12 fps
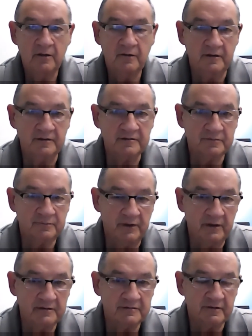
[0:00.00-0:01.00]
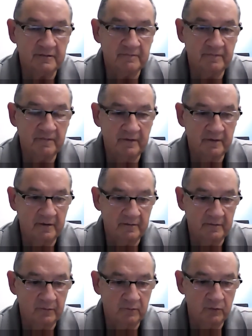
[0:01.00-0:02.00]
The experience of
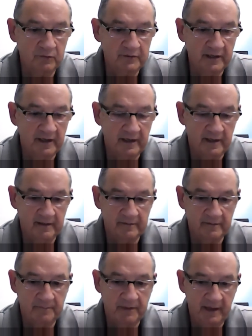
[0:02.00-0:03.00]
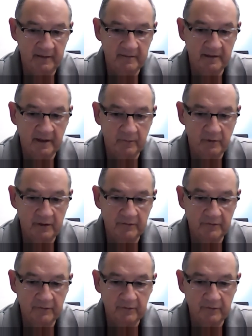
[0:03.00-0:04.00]
the wounding I had, the pain that I went
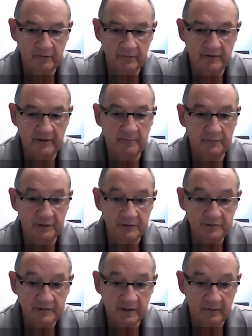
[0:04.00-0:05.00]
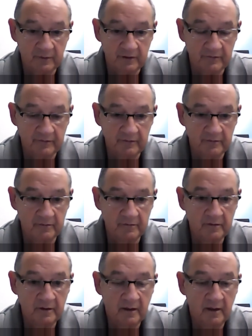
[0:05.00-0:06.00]
through, the abuse that I went through,
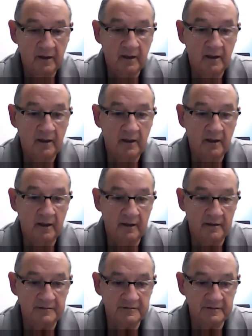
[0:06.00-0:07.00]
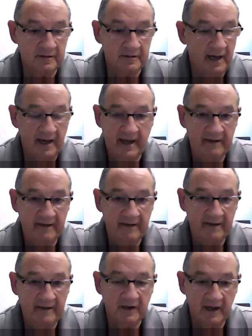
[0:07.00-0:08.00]
is I
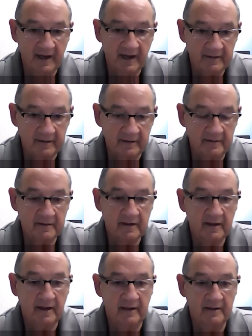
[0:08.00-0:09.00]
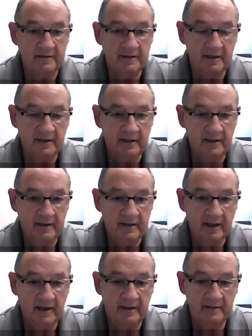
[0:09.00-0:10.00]
haven't forgotten it. And yet
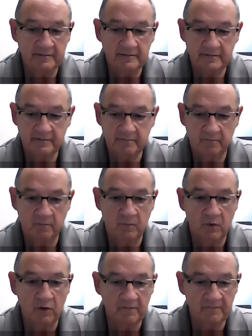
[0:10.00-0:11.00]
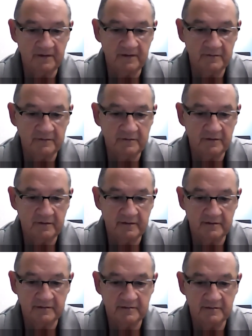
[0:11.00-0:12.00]
it has morphed into
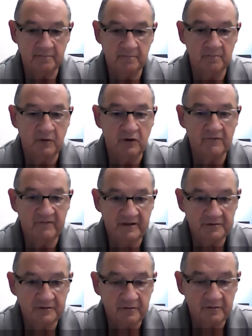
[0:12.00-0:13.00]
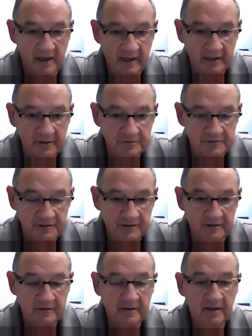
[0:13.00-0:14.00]
this motivational
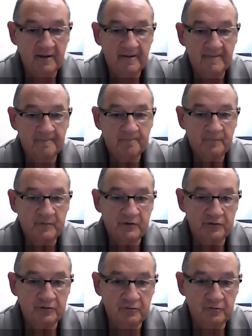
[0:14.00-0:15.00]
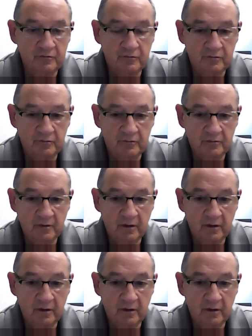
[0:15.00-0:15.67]
energy to